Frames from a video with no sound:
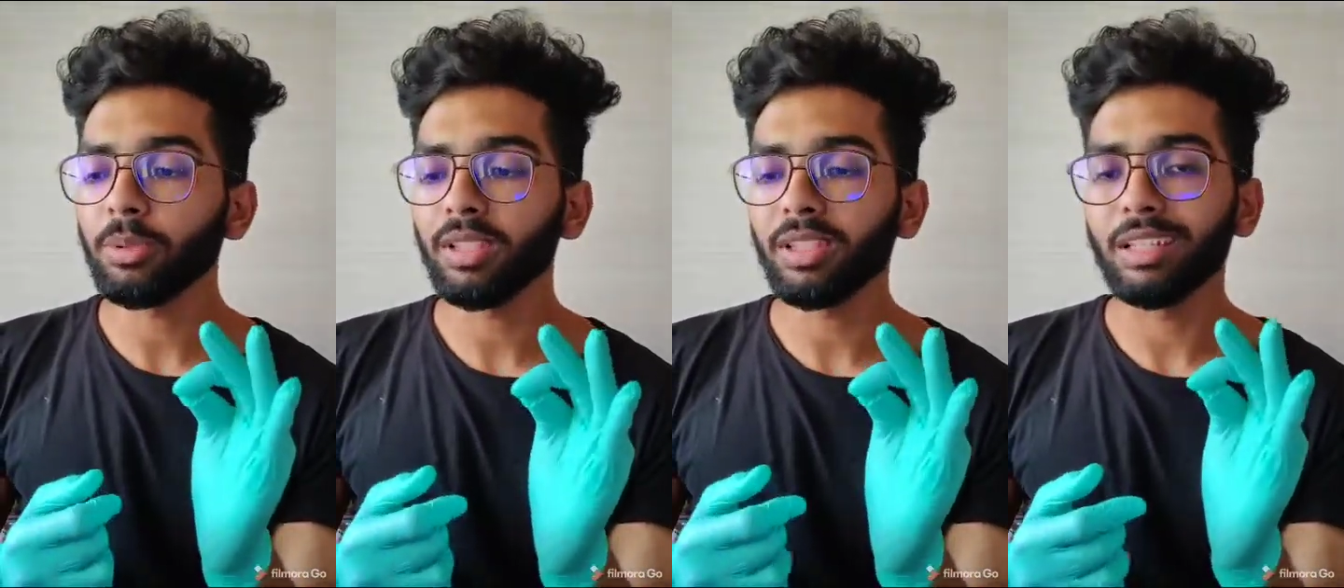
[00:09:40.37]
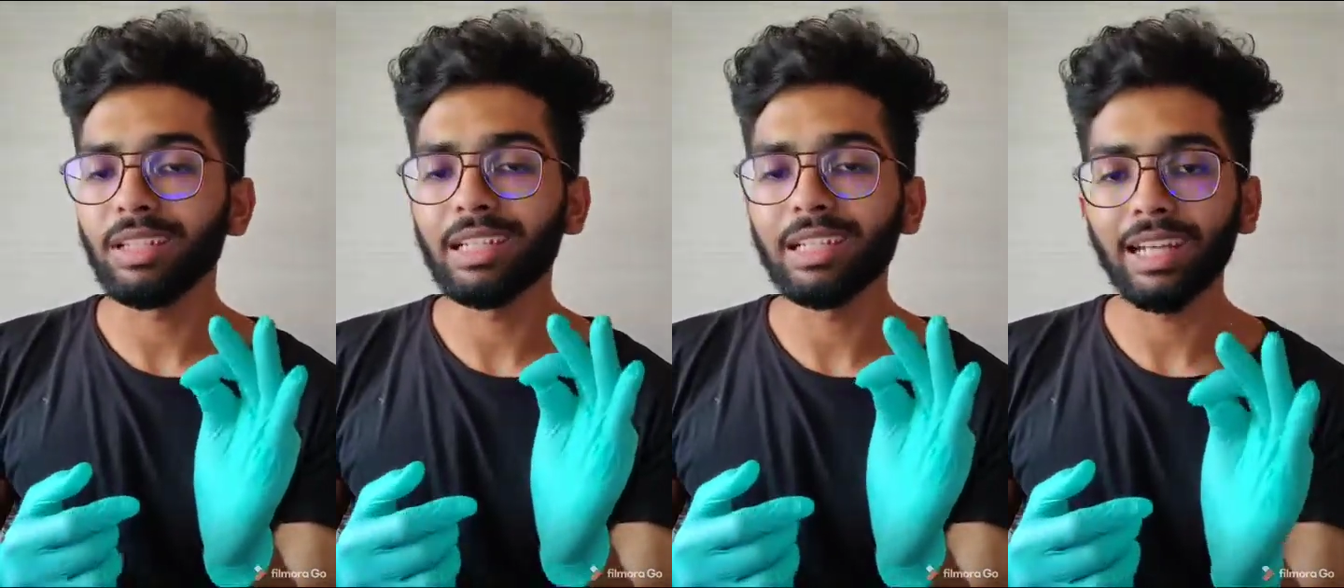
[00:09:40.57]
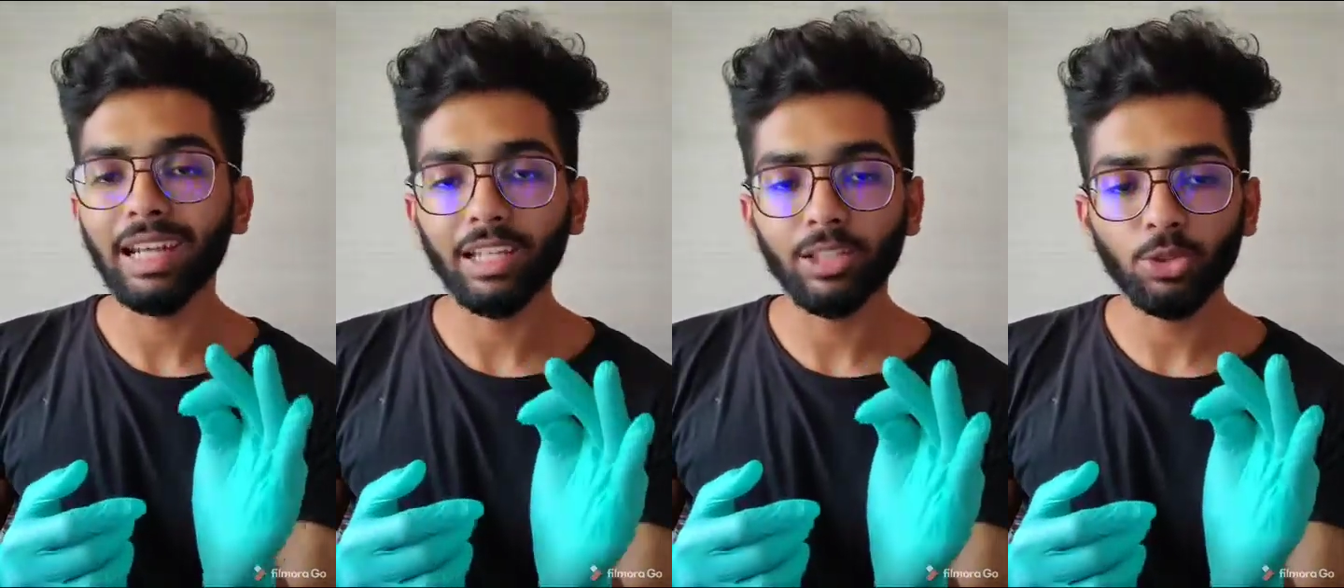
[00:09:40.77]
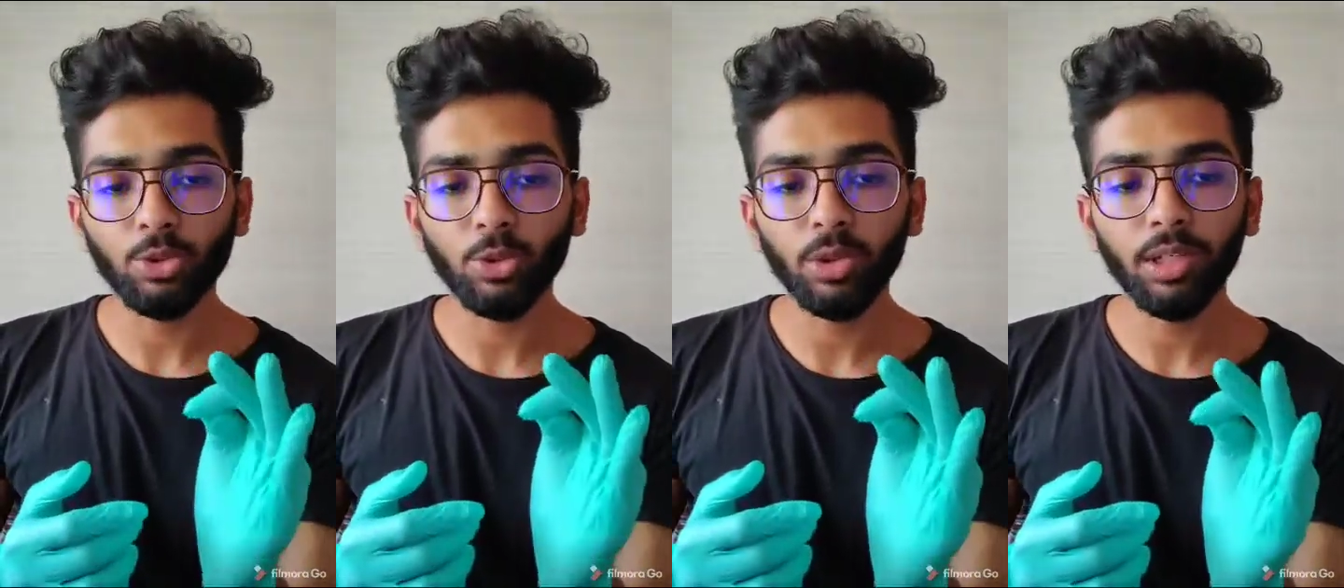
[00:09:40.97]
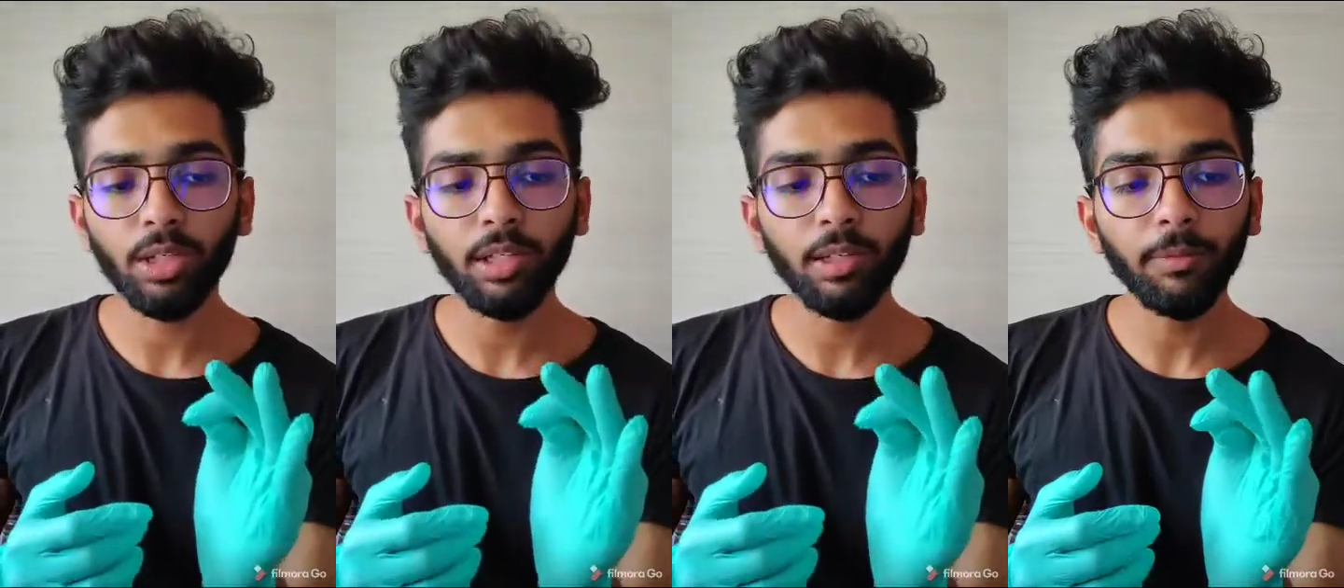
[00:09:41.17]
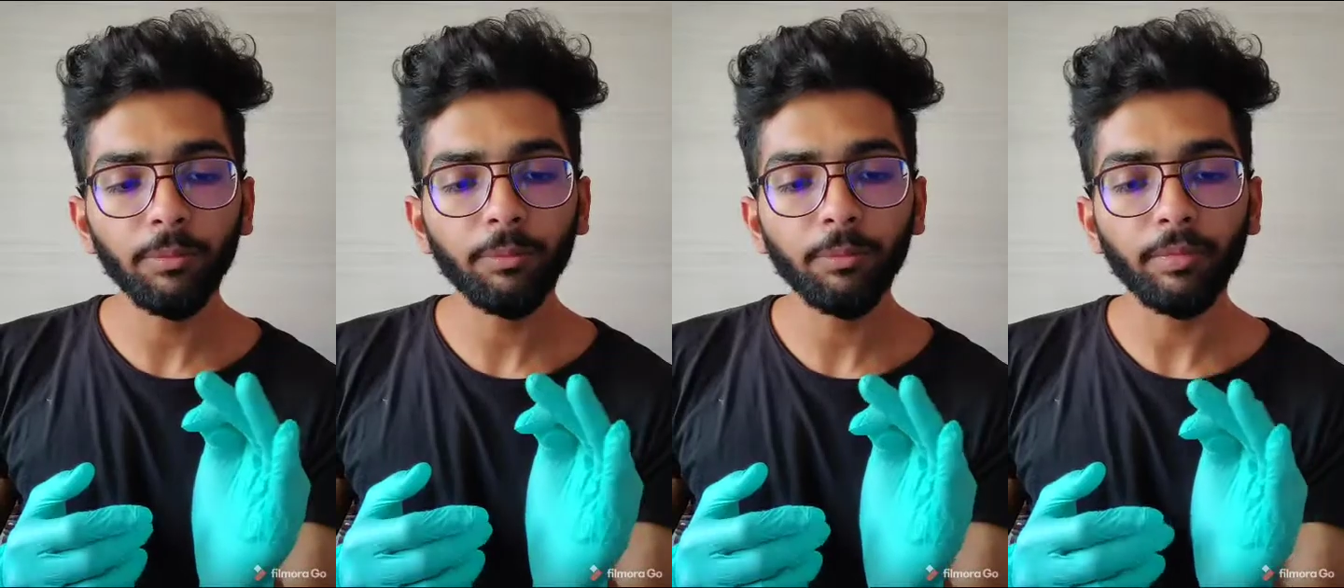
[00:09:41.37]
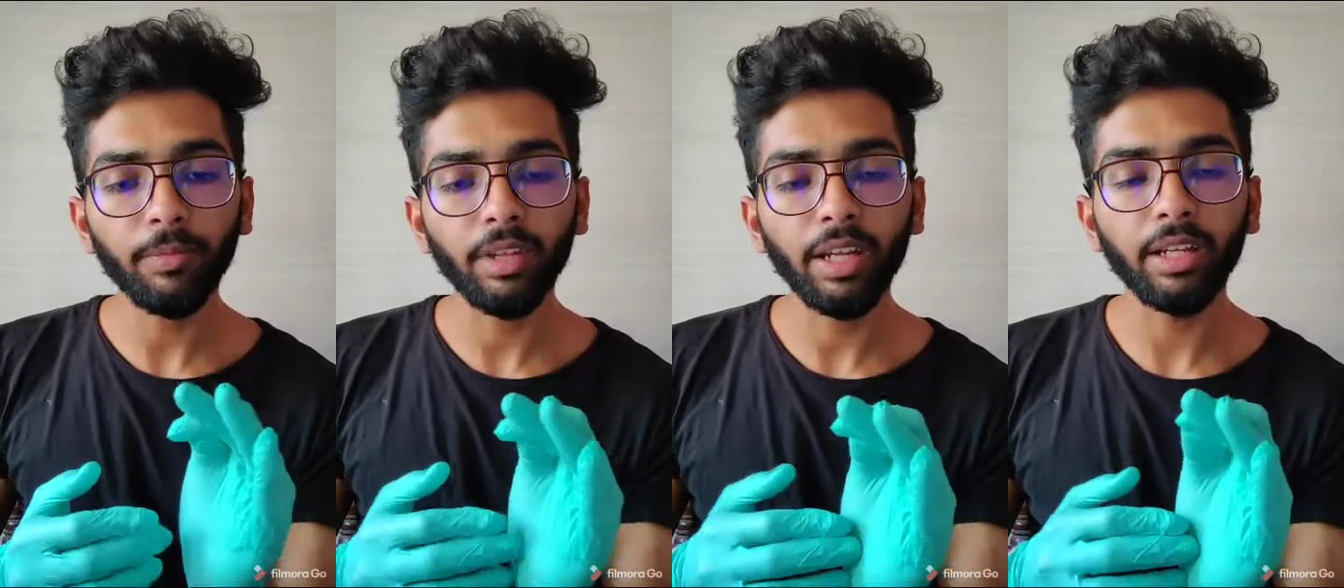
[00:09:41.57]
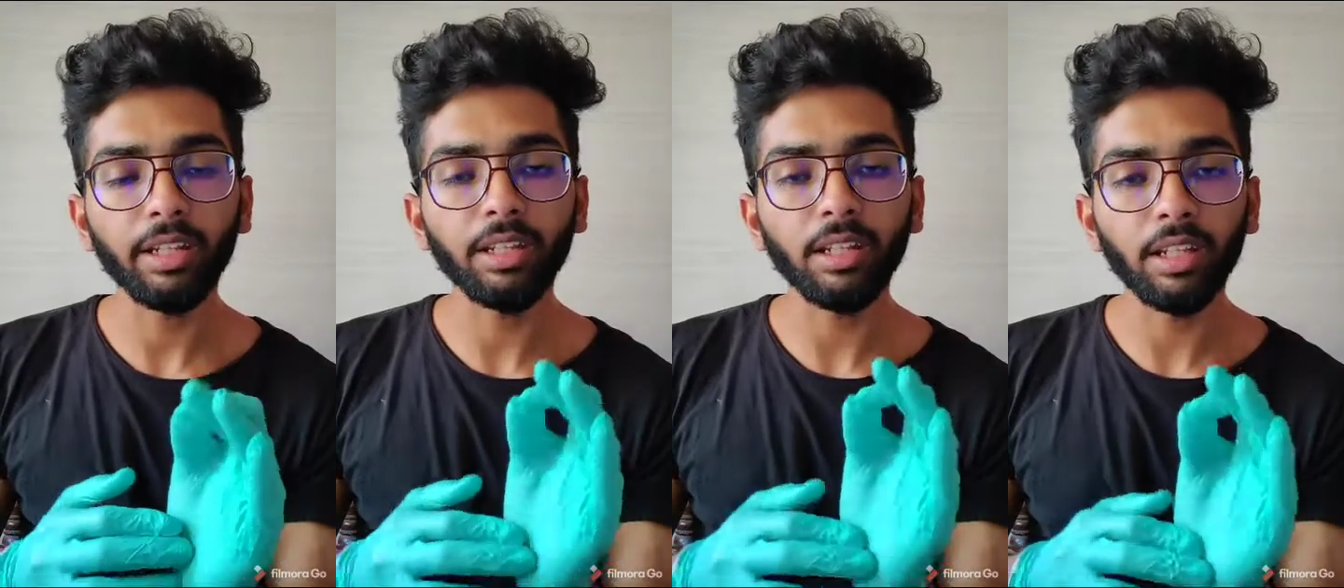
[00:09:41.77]
be gradual
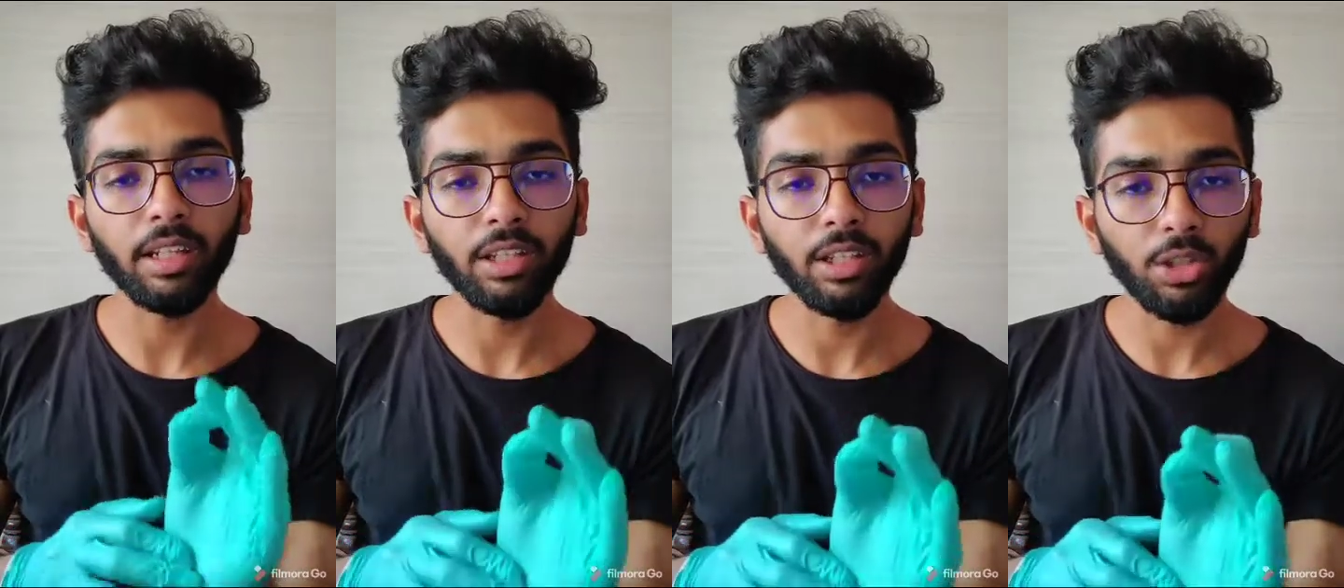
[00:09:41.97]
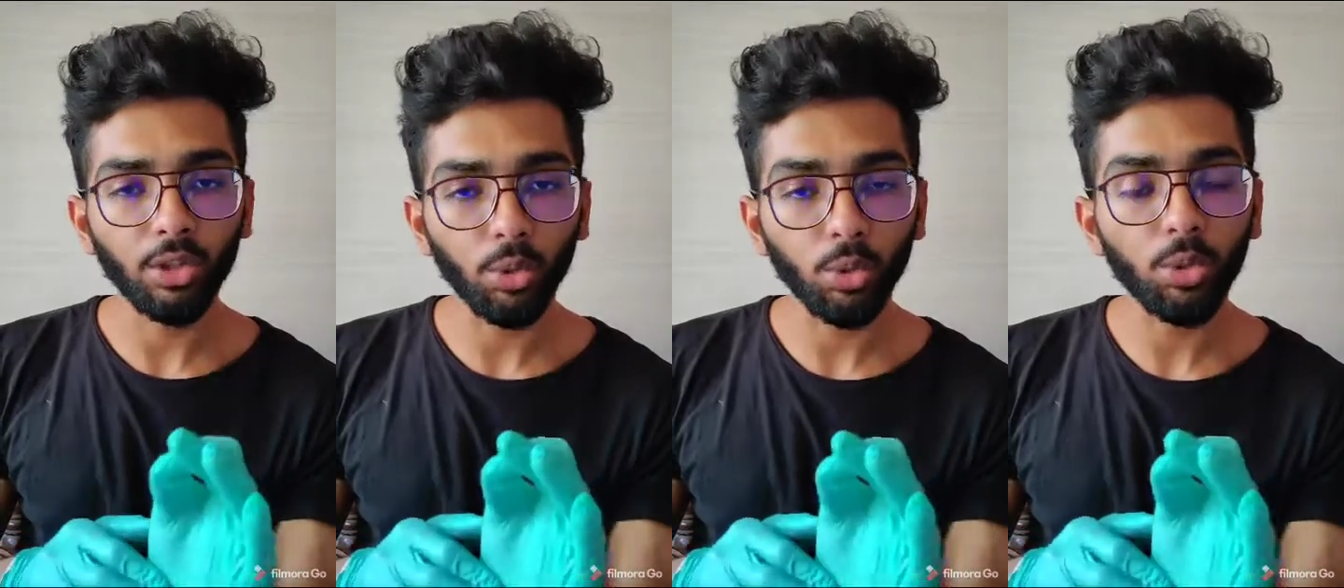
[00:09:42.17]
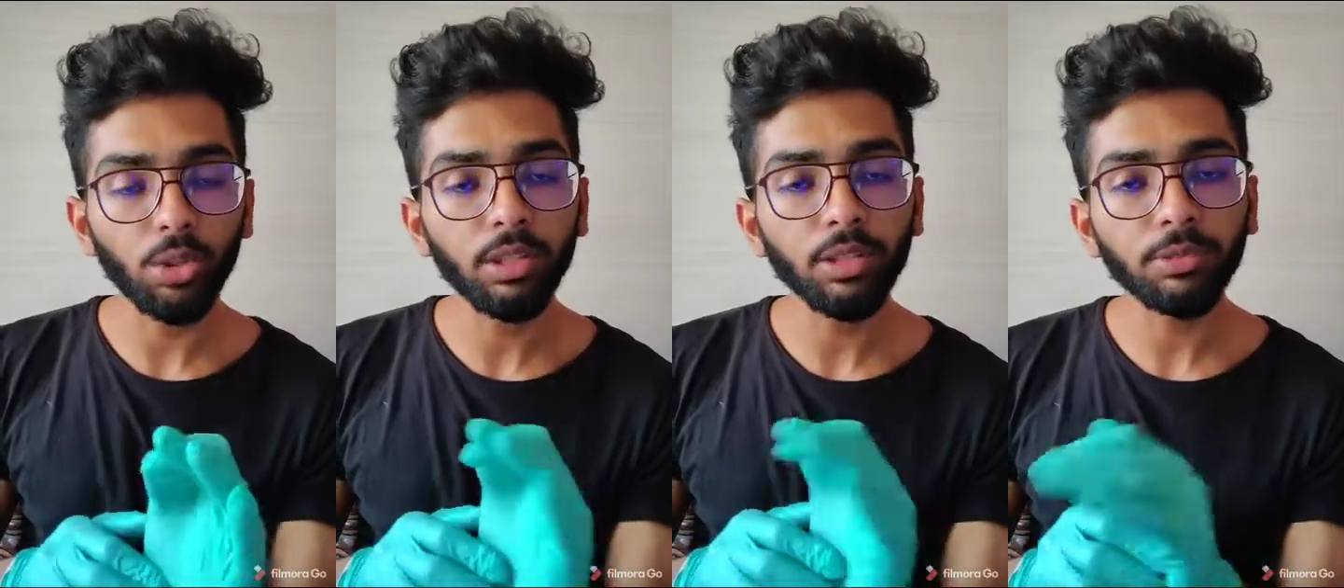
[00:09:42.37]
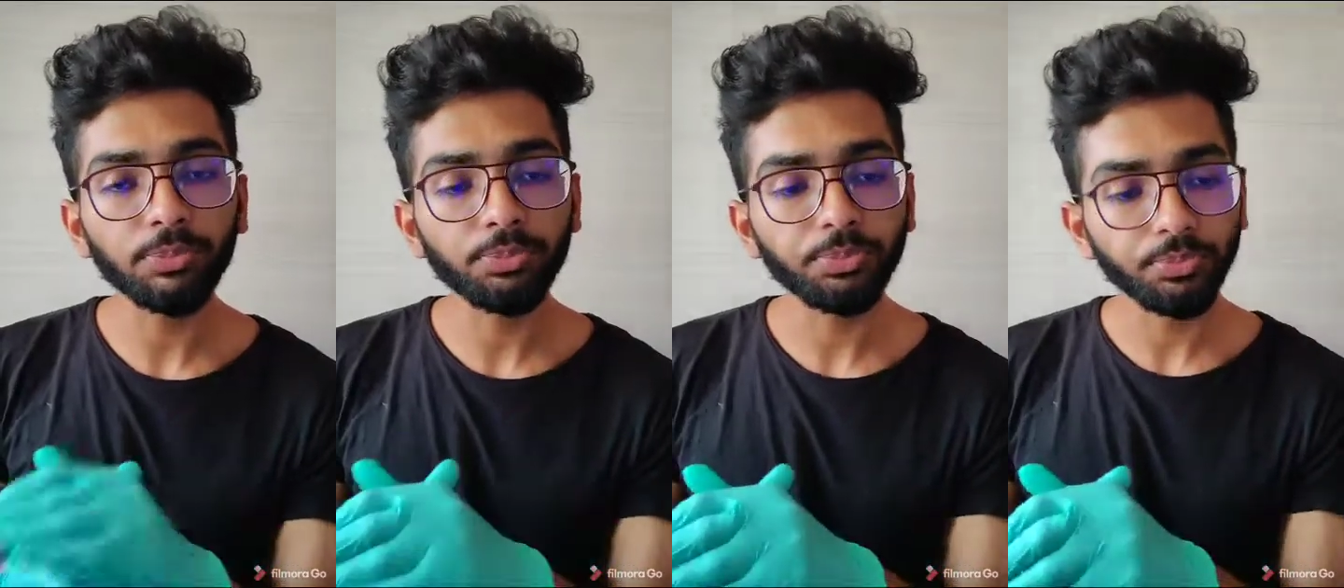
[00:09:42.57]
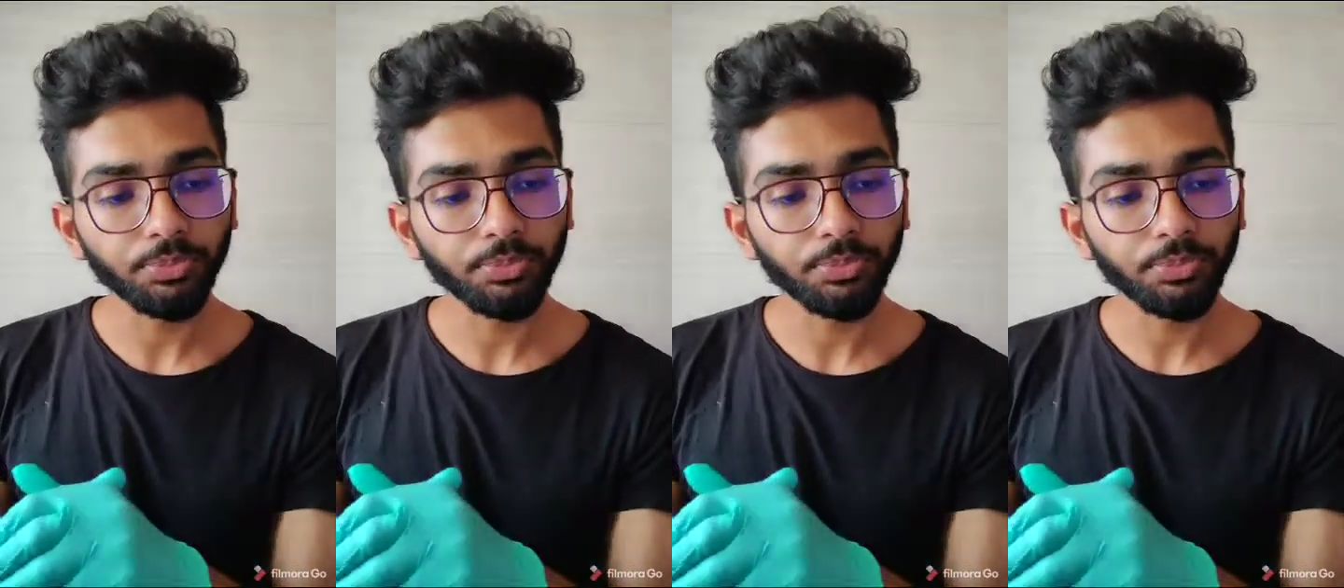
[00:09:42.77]
and controlled.